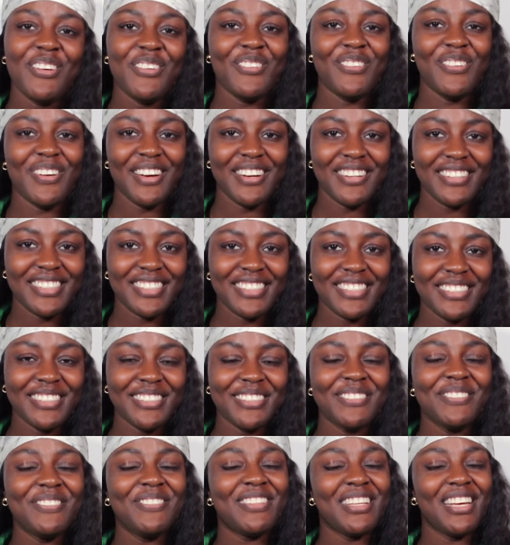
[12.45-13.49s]

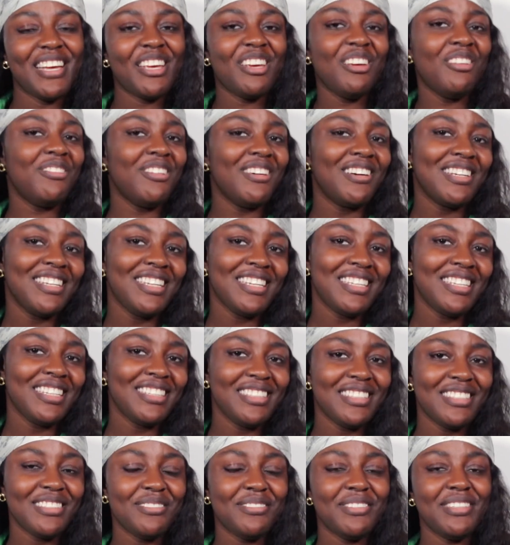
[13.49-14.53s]
welcome. Thank you for
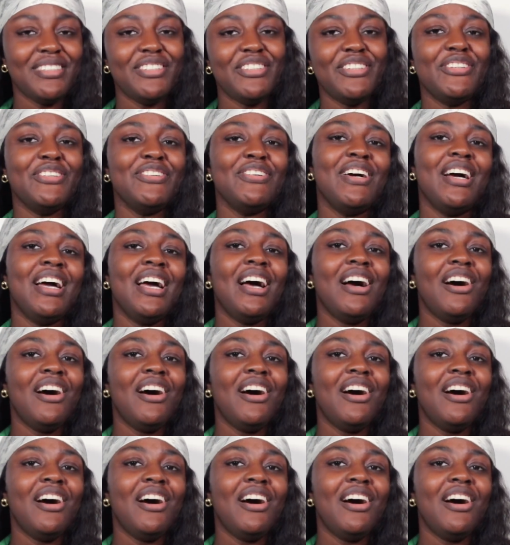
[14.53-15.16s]
clicking this video.